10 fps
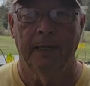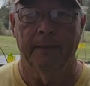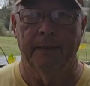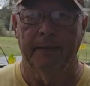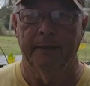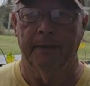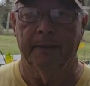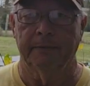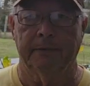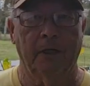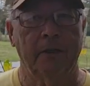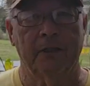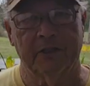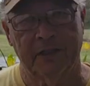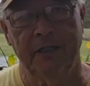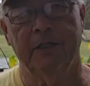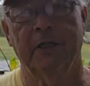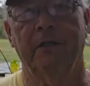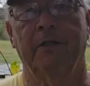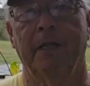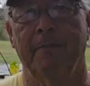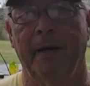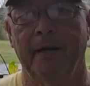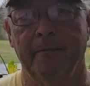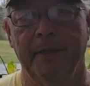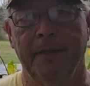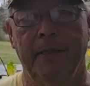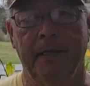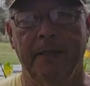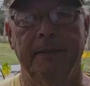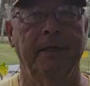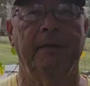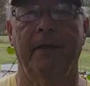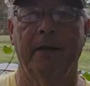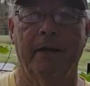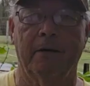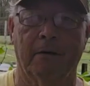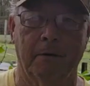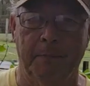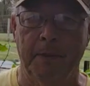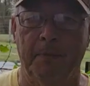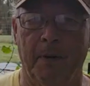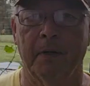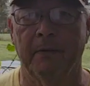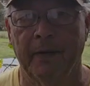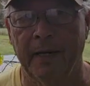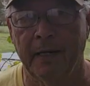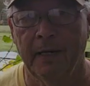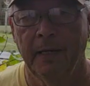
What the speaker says: and turn the seeds under that might have been hidden in there or being part of that,